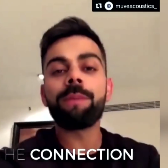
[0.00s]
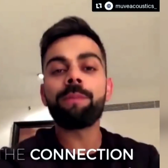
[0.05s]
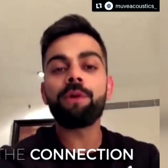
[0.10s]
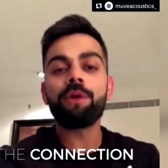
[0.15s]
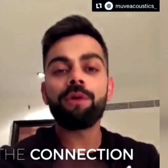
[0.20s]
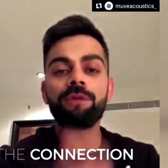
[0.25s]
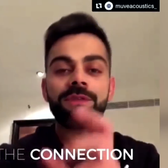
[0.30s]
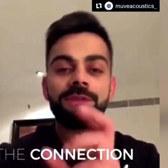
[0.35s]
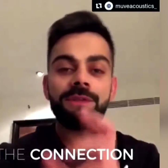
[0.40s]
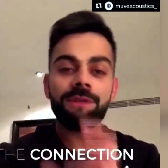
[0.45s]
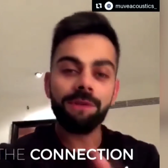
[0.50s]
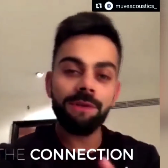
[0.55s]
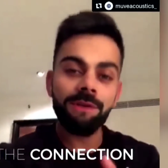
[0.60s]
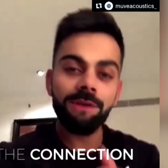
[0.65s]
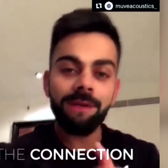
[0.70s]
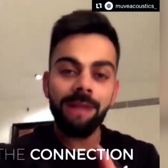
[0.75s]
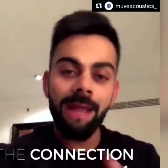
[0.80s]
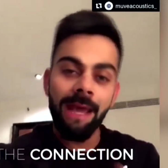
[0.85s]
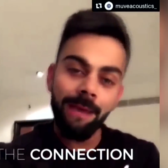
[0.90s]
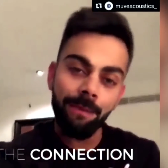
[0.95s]
remember a
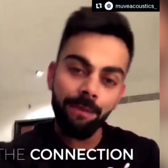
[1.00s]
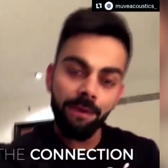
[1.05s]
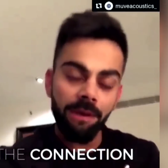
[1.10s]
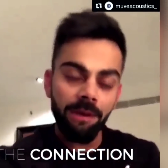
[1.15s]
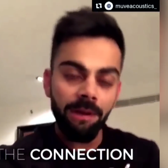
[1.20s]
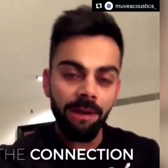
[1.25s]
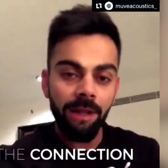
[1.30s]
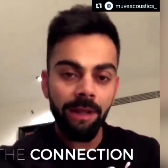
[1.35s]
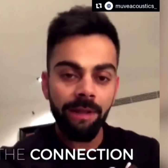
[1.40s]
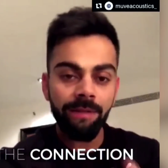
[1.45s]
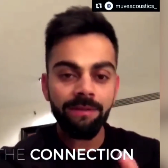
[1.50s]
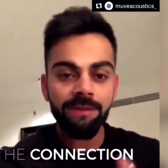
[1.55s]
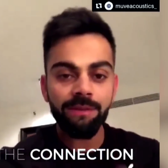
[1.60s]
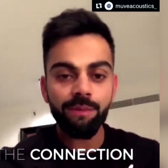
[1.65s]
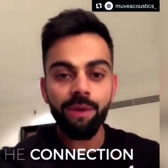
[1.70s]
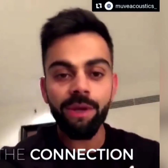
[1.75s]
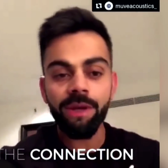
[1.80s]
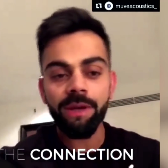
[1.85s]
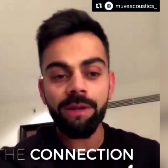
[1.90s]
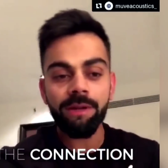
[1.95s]
certain time in our lives
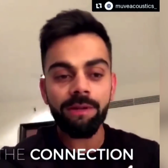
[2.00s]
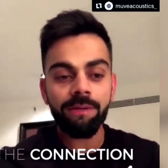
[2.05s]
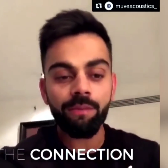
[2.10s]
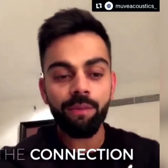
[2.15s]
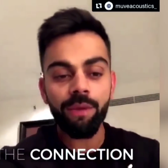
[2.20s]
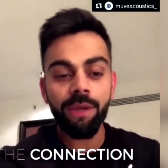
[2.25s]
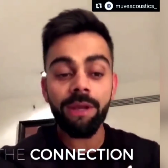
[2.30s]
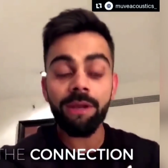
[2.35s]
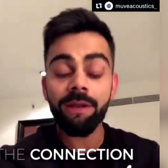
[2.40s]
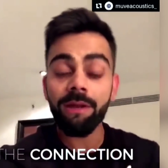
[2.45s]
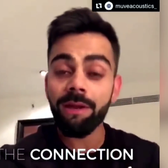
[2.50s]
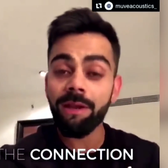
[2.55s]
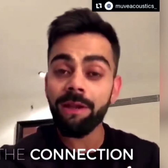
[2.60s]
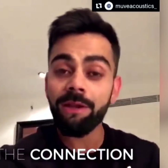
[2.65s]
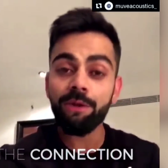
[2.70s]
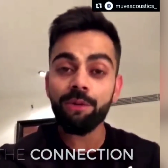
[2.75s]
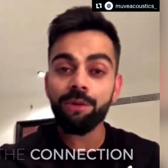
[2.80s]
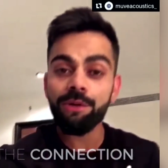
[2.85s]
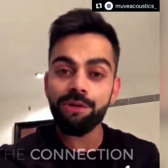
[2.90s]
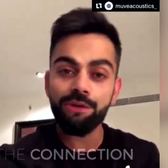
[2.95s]
where we can
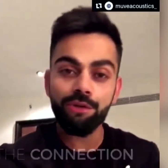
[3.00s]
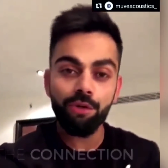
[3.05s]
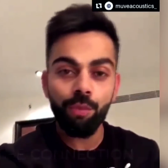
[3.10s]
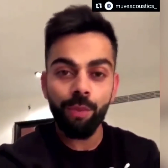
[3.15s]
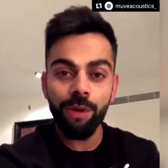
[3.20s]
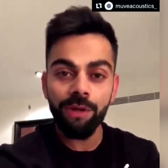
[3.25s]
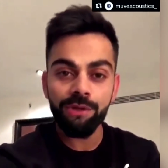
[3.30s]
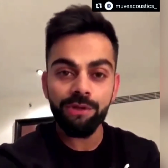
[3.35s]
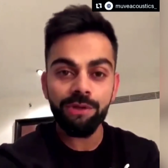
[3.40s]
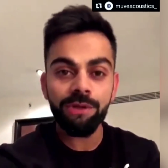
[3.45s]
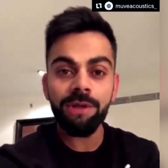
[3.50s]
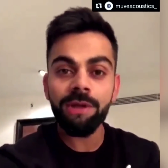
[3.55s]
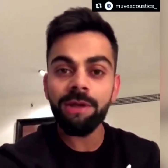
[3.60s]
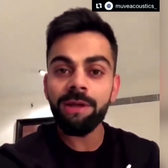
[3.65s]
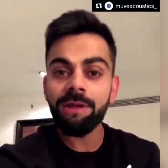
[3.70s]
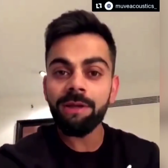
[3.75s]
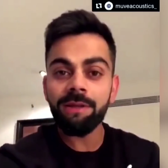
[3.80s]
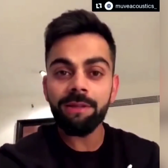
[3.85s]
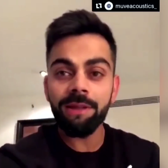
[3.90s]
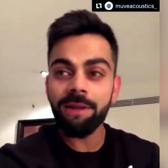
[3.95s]
connect to it so much
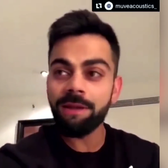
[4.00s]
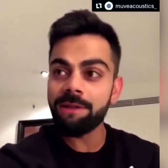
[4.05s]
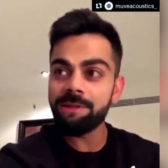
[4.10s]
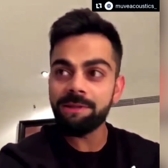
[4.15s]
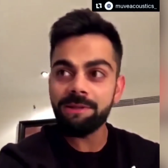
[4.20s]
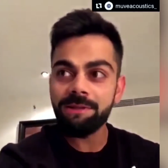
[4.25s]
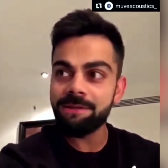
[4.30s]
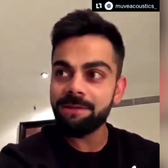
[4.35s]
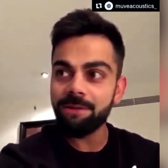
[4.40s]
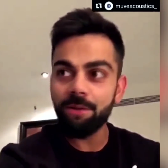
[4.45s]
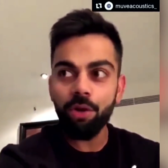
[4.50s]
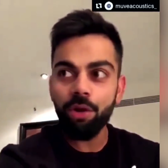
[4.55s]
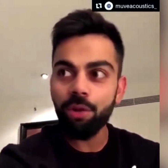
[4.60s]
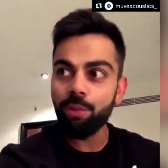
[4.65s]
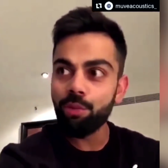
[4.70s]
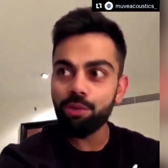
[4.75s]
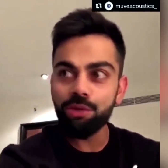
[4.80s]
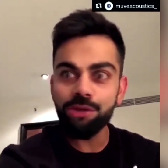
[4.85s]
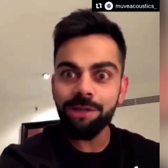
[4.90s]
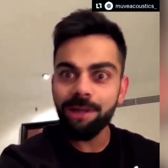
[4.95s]
that it's
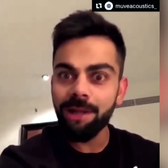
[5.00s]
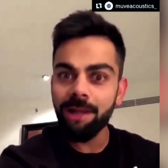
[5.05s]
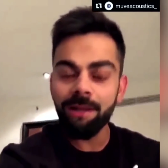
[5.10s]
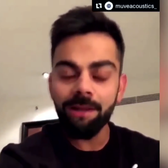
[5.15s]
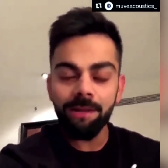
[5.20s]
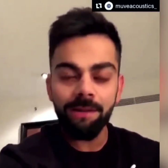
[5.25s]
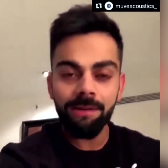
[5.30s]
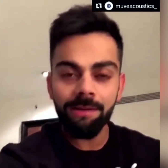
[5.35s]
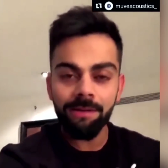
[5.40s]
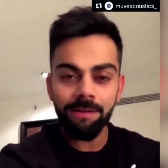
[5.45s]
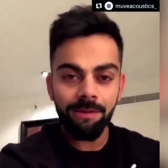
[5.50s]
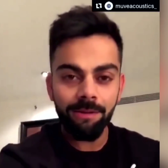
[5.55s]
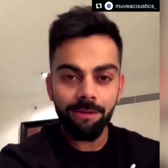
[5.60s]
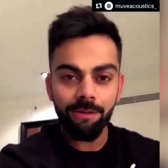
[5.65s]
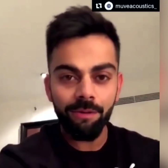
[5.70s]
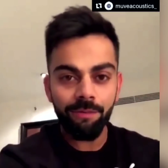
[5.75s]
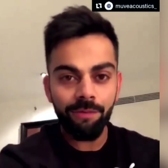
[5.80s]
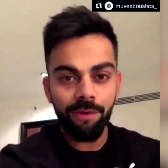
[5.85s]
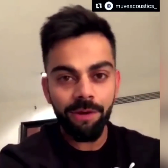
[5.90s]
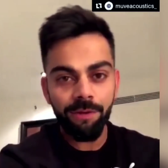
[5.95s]
almost like, you
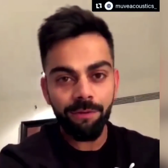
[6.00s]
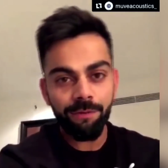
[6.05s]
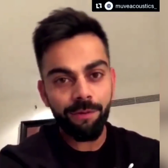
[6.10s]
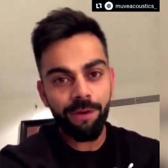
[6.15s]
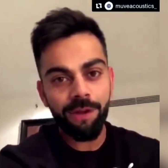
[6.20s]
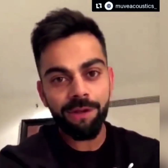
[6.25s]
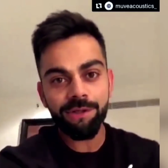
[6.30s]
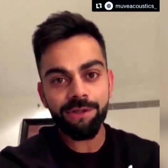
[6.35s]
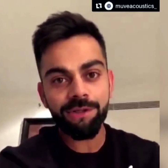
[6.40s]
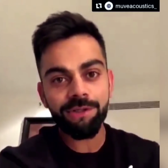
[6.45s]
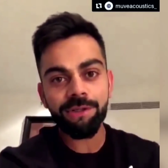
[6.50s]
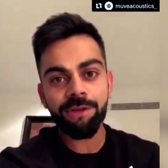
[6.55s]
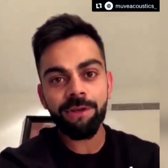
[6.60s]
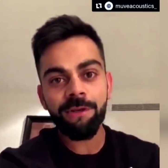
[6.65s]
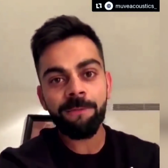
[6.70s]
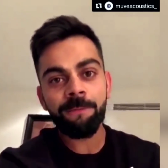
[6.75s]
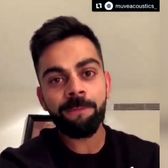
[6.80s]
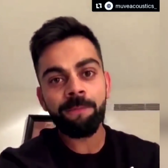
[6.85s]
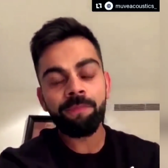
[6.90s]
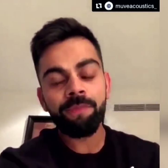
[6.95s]
know, a very fresh
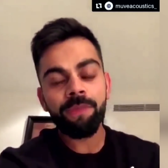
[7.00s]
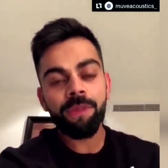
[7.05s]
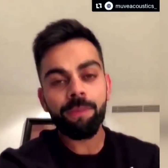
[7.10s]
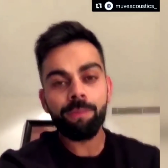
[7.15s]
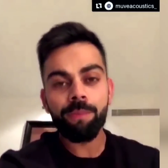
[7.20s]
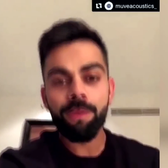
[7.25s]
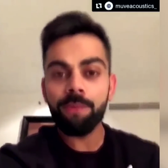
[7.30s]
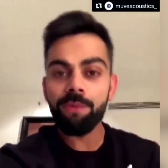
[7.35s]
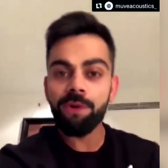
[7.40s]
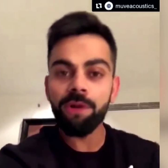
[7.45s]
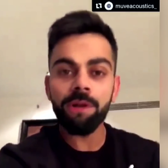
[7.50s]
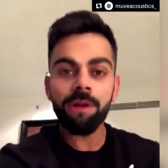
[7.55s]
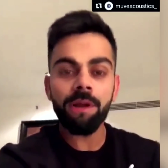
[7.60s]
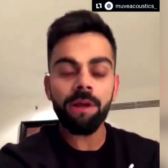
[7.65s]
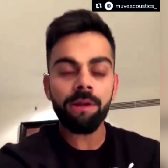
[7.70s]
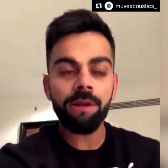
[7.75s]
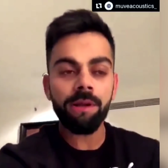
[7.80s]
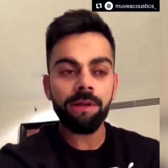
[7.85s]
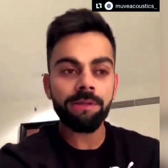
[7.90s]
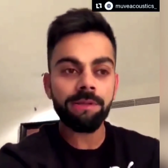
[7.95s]
memory in
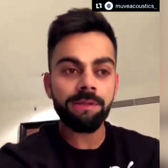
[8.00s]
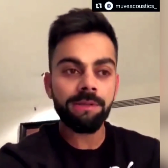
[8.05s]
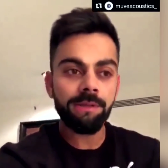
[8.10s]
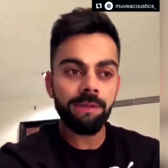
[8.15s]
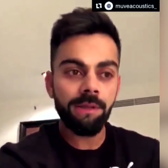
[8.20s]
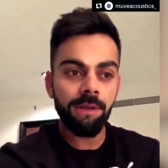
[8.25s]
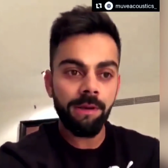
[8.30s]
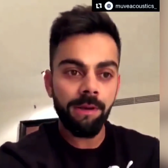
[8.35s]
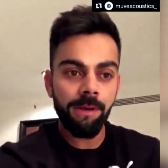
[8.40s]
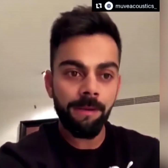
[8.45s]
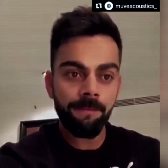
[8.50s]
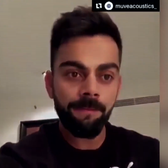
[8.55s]
our heads.